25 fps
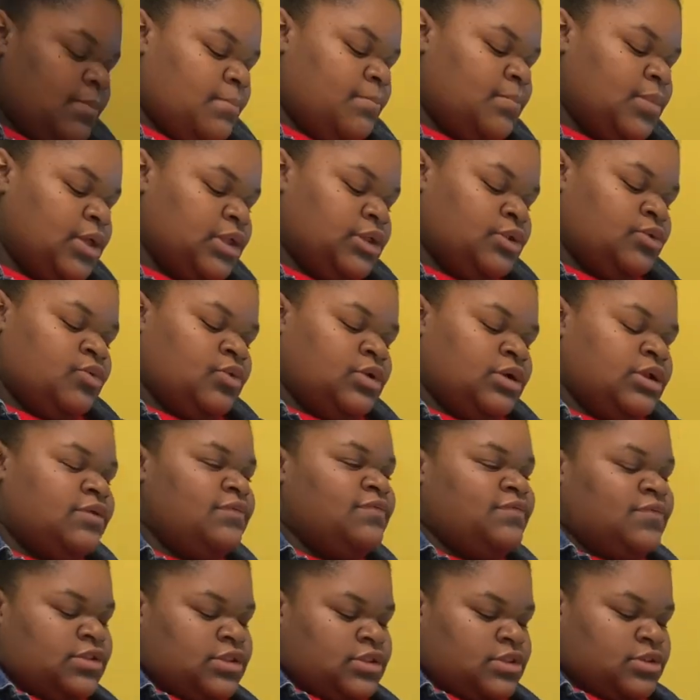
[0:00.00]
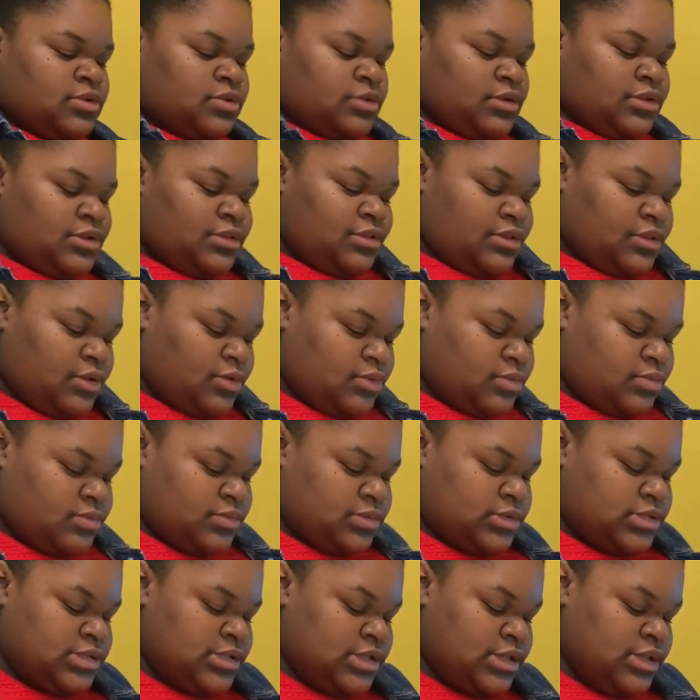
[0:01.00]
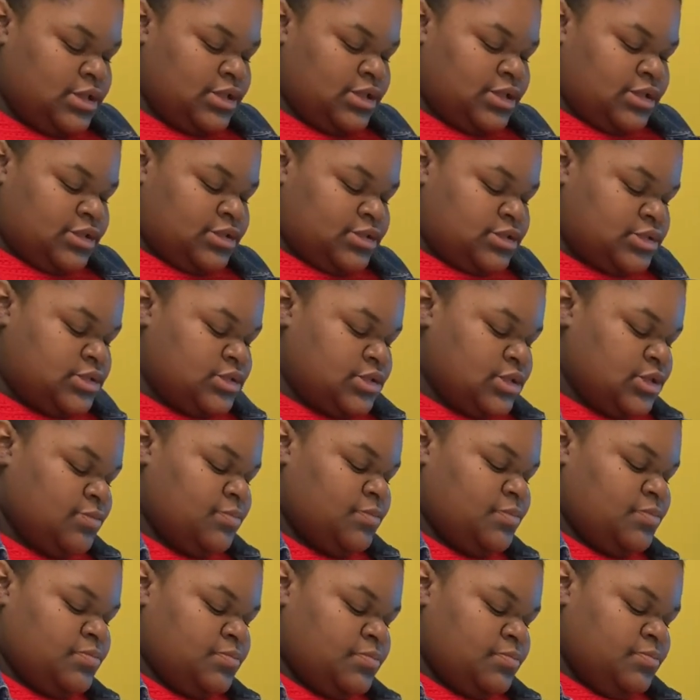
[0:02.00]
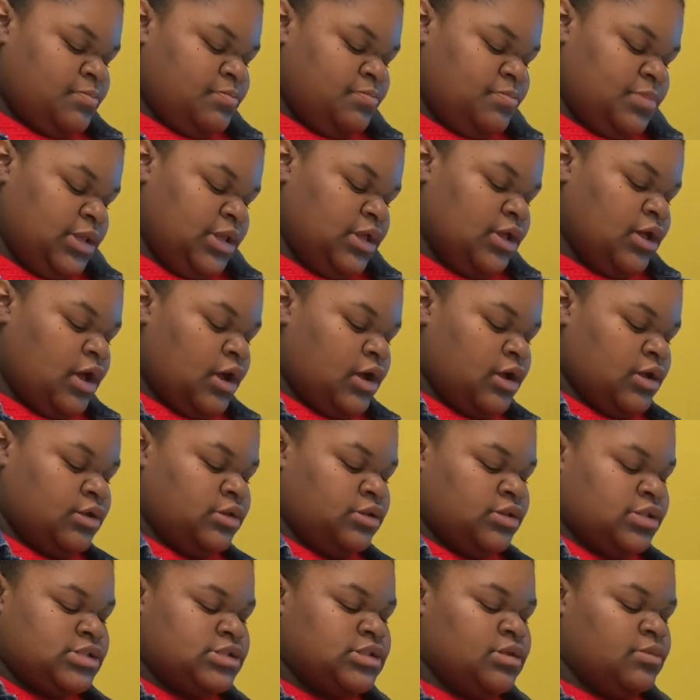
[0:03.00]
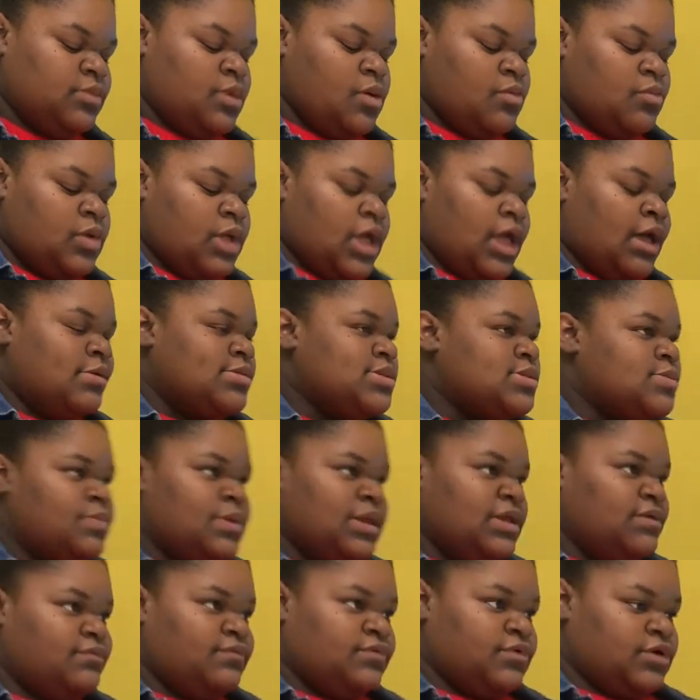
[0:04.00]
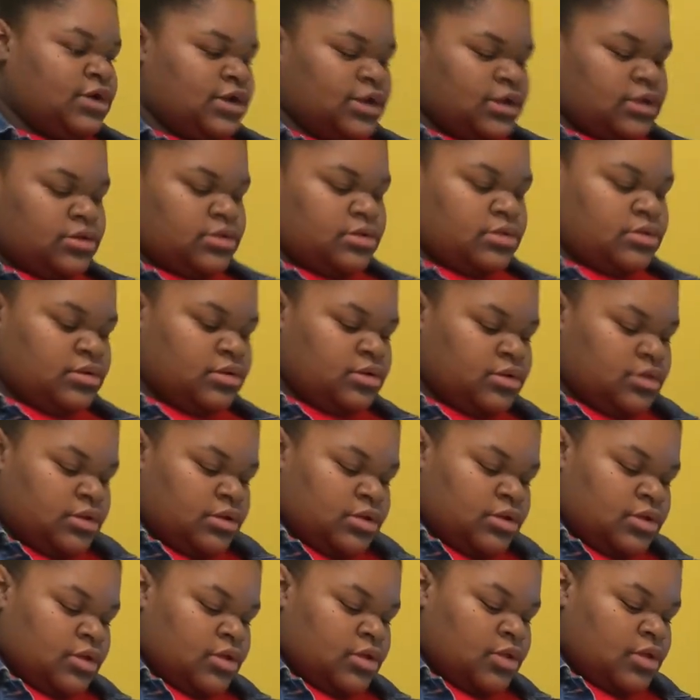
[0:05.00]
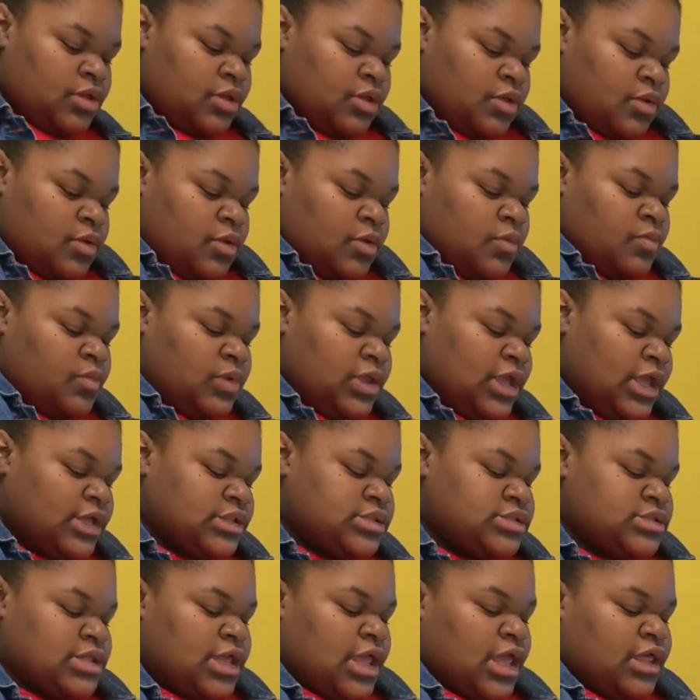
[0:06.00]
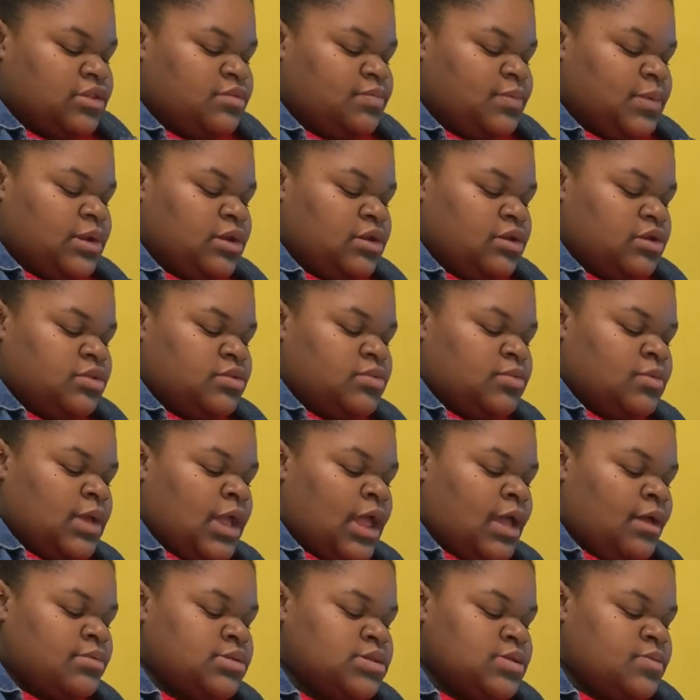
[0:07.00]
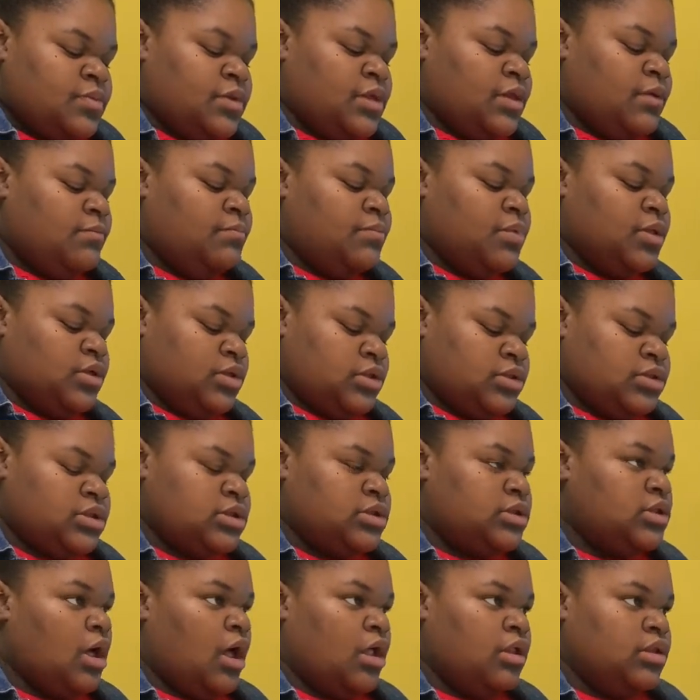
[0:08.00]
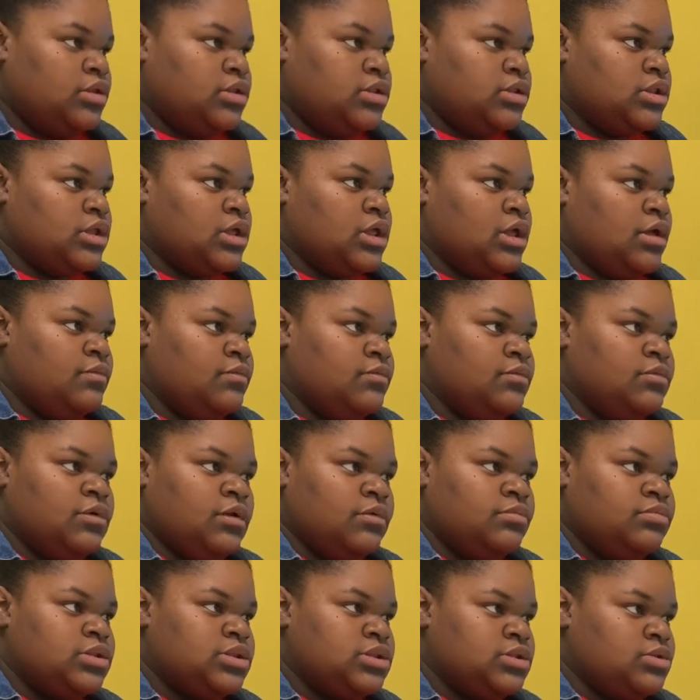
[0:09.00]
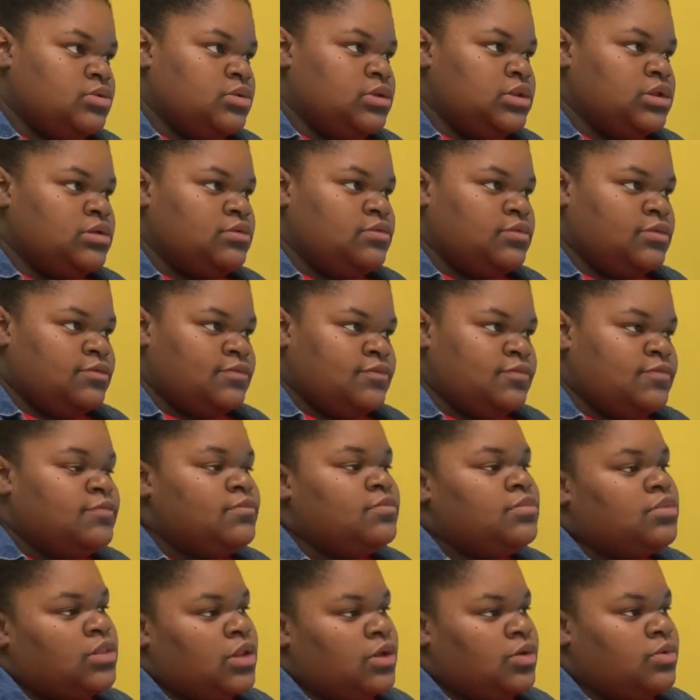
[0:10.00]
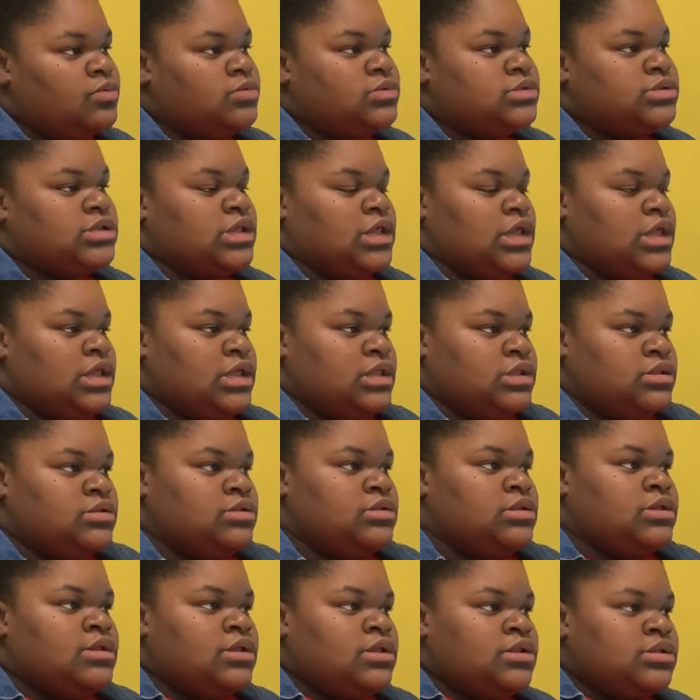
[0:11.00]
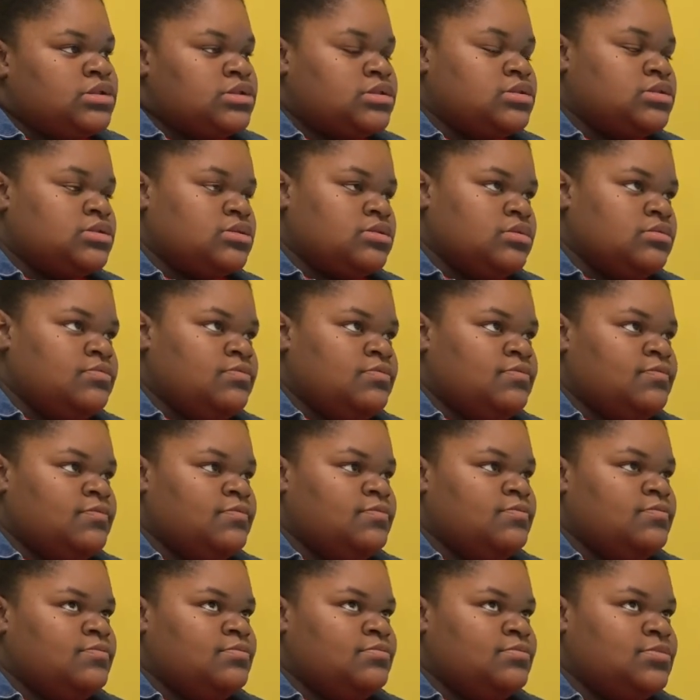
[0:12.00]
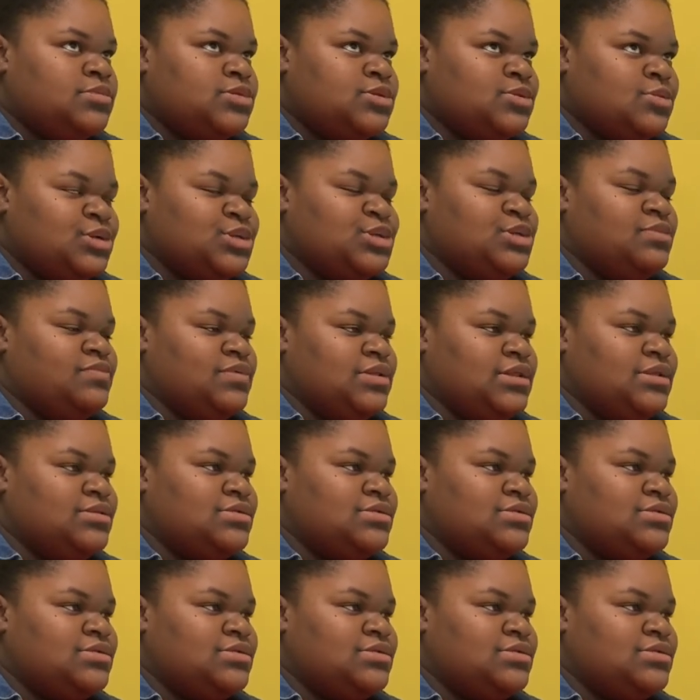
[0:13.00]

But in order for student loans to be gone, someone will have to pay for it. We as taxpayers will have to pay billions of dollars to cover up student loans and tuition fees.